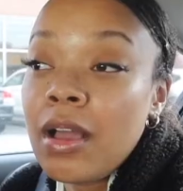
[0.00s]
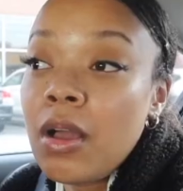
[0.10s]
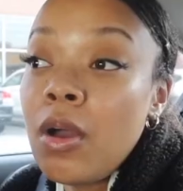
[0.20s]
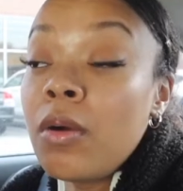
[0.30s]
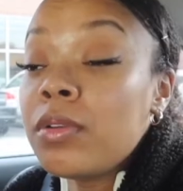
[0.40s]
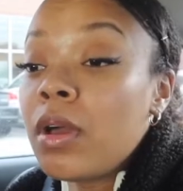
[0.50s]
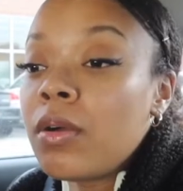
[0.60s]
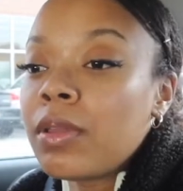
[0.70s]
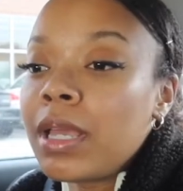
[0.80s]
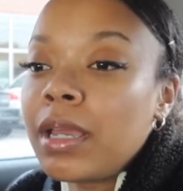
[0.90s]
Oh
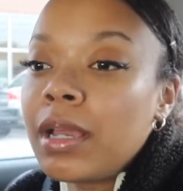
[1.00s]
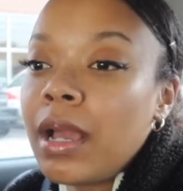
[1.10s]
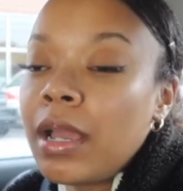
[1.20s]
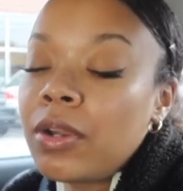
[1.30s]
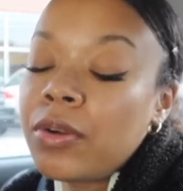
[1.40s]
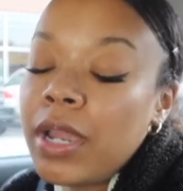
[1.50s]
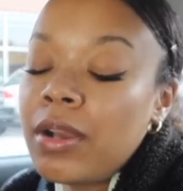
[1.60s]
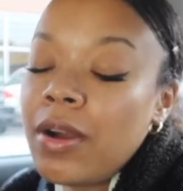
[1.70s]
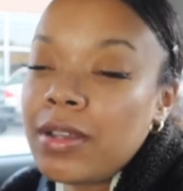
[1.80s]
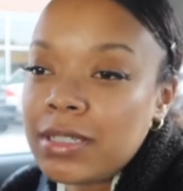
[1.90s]
no, like I create
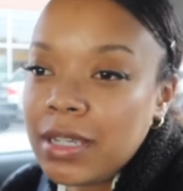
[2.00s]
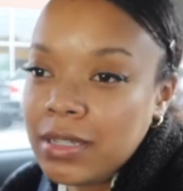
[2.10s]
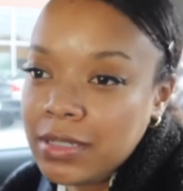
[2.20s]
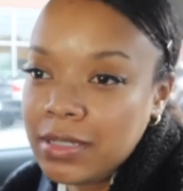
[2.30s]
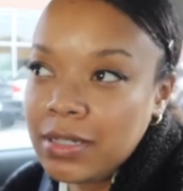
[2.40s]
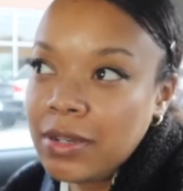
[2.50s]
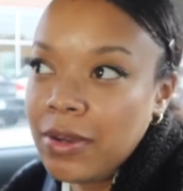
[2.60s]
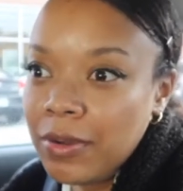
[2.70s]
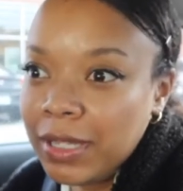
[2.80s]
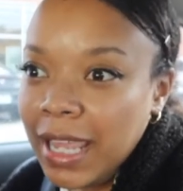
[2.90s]
content
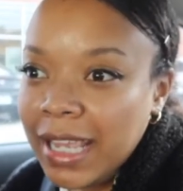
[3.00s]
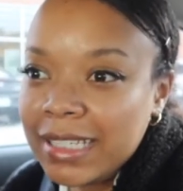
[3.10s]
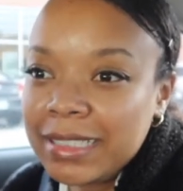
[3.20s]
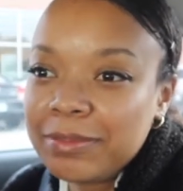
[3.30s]
online.